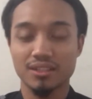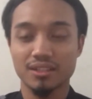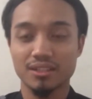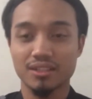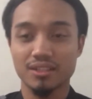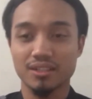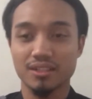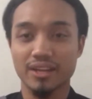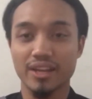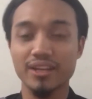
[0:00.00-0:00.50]

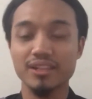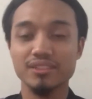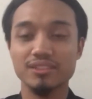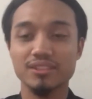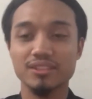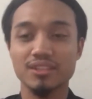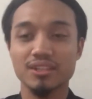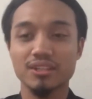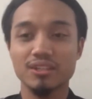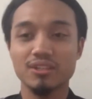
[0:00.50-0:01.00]
Next,
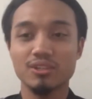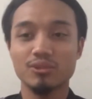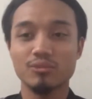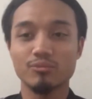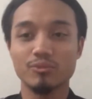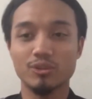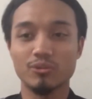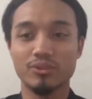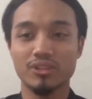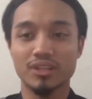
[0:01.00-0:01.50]

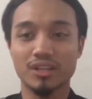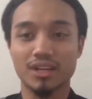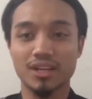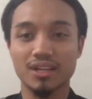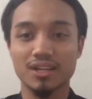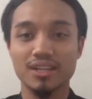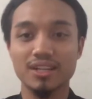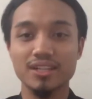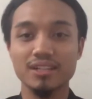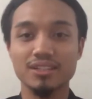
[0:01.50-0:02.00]
we will
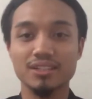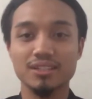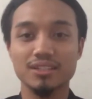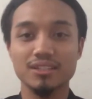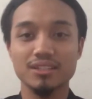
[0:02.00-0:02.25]
calculate